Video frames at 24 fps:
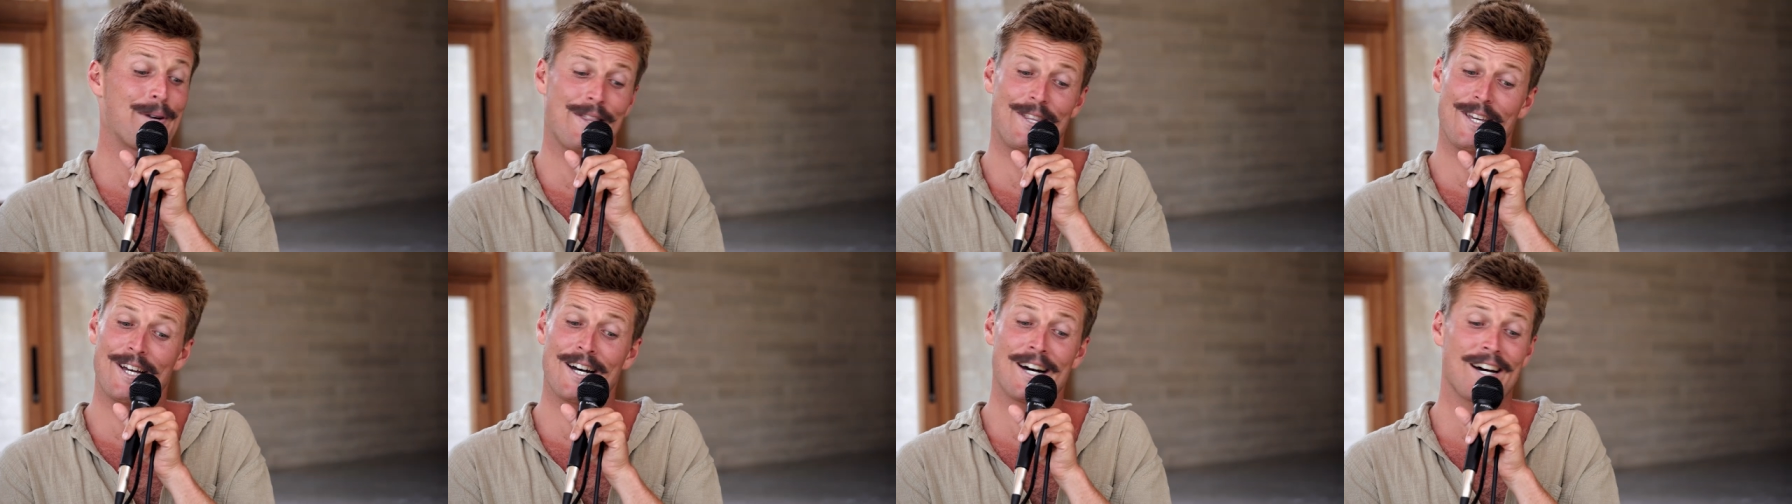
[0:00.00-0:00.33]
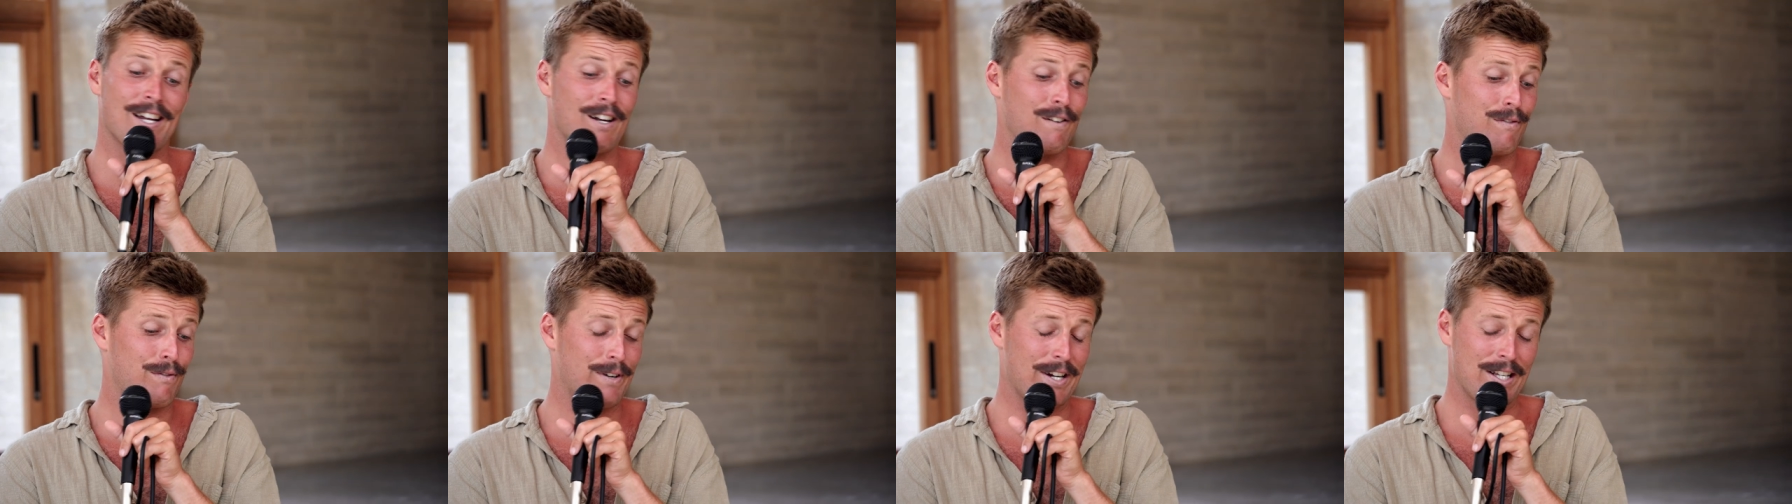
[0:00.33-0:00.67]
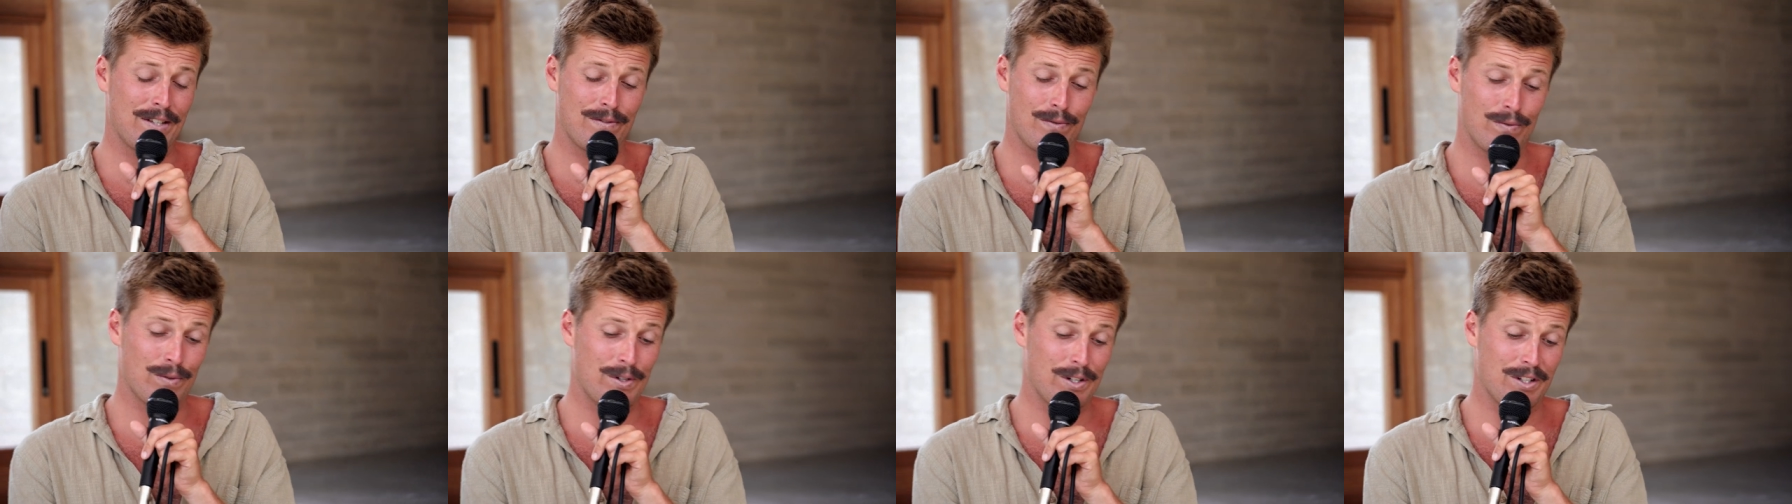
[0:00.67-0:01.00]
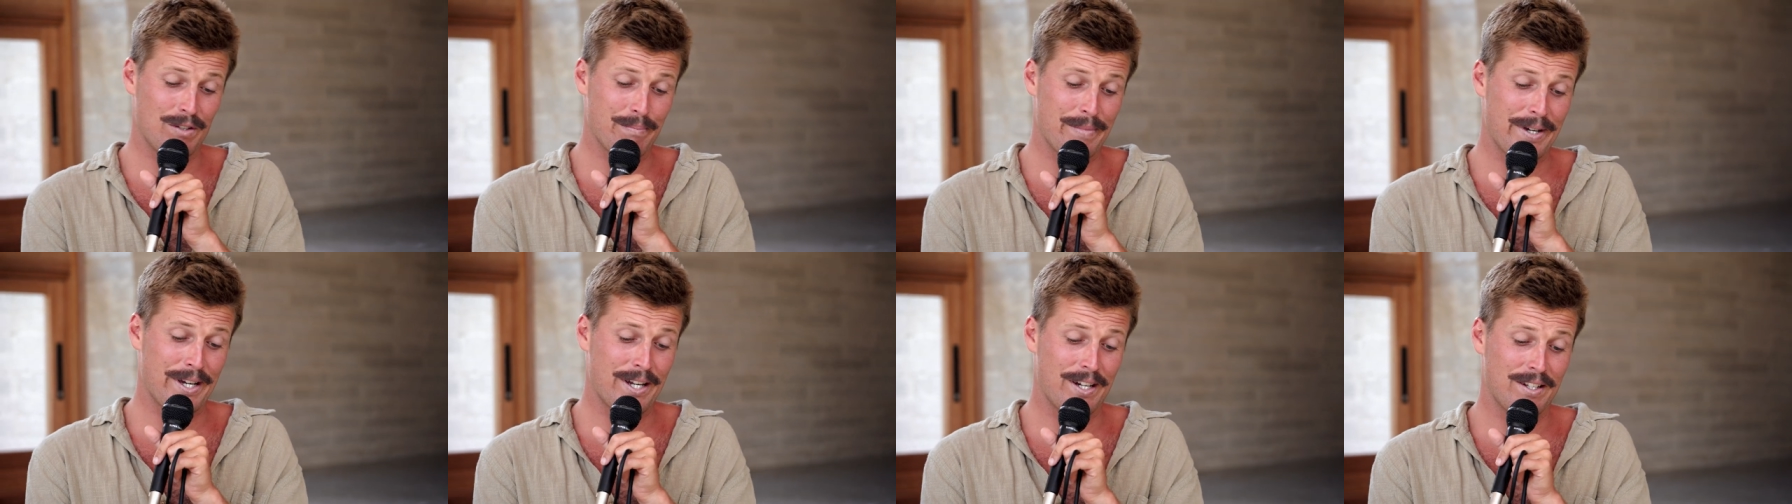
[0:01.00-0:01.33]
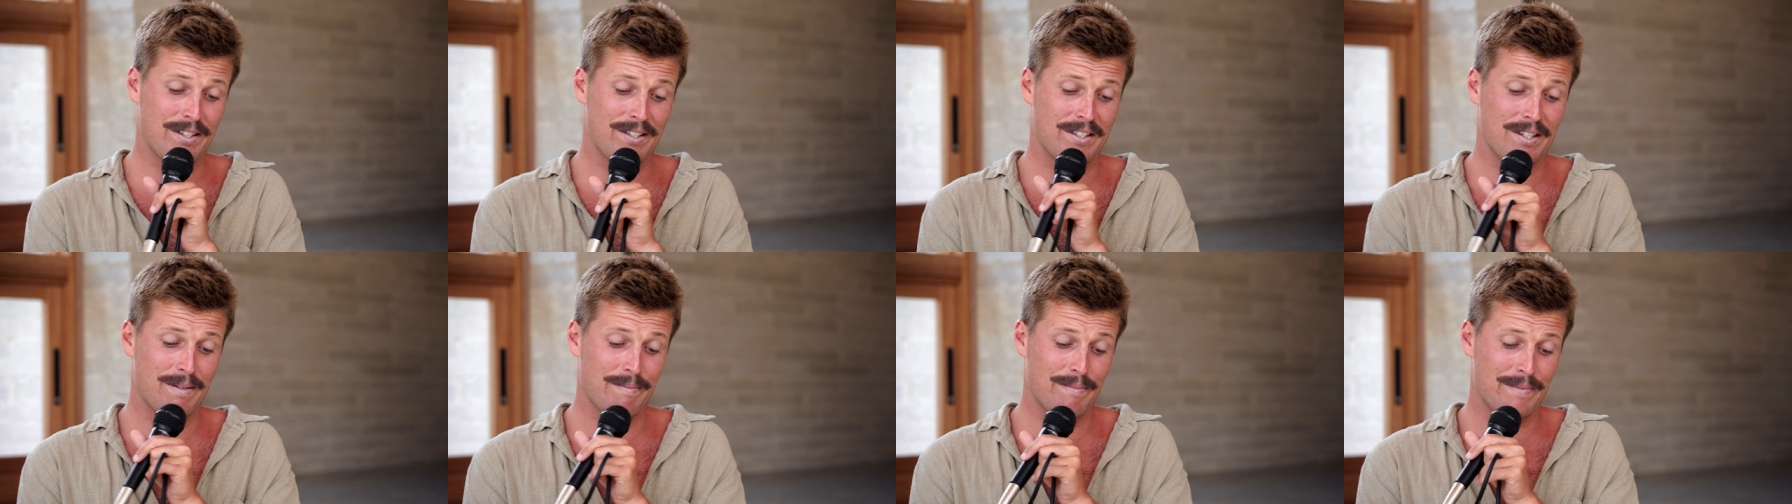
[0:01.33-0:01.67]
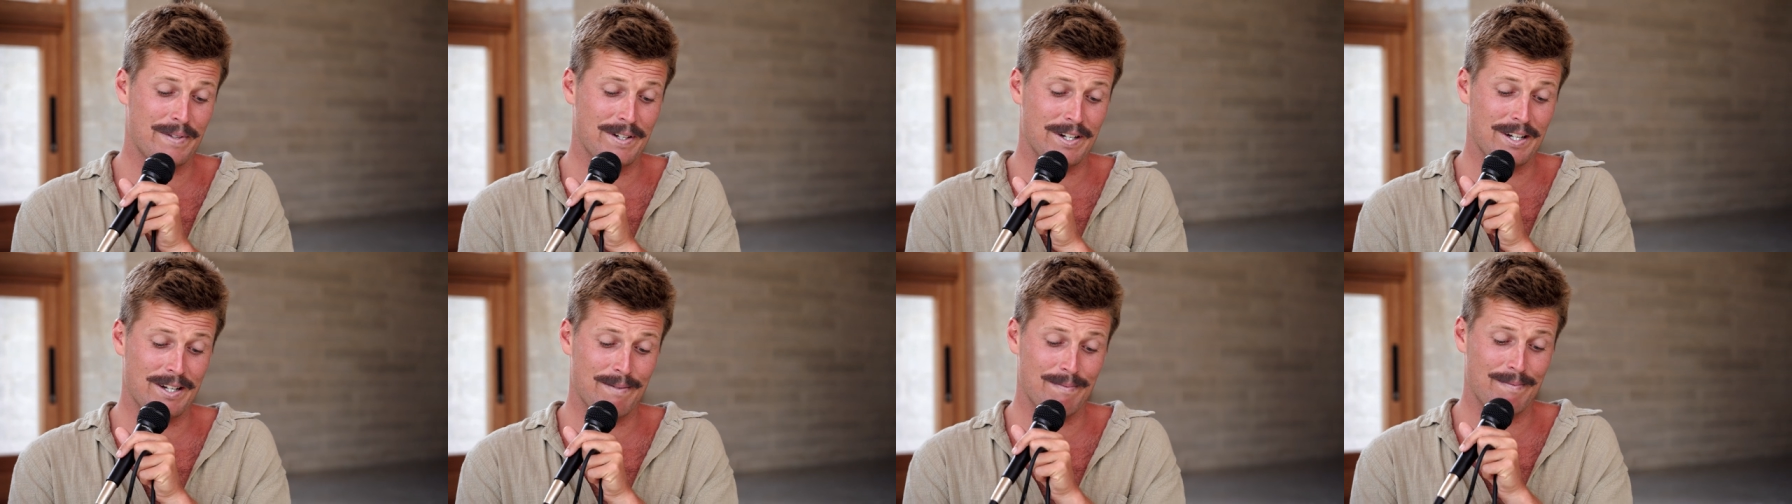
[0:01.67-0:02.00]
But the art of restfulness, man, it's
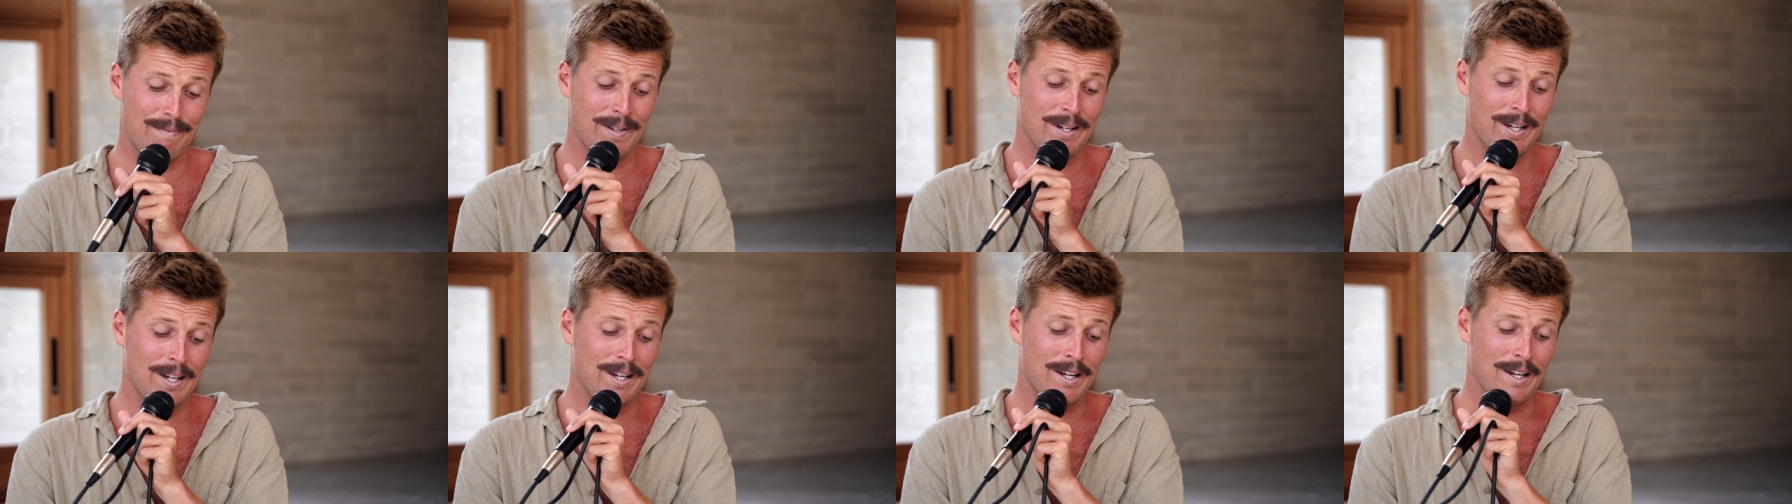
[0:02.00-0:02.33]
something I'm